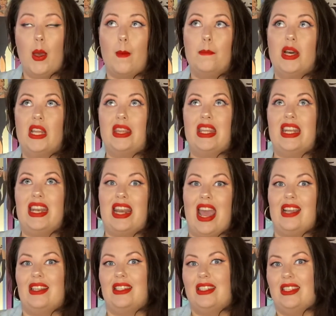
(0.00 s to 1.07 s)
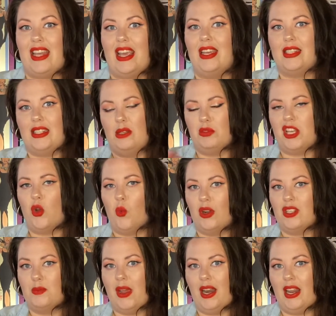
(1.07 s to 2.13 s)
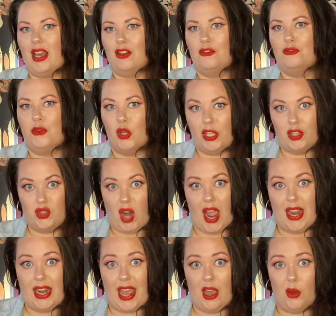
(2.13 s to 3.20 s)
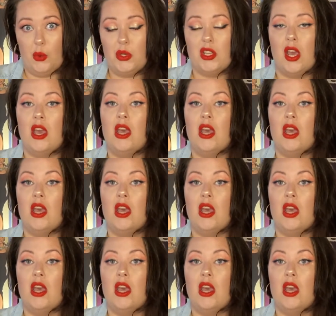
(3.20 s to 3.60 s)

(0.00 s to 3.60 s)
but the next day, it seems like once my nail fully dried out,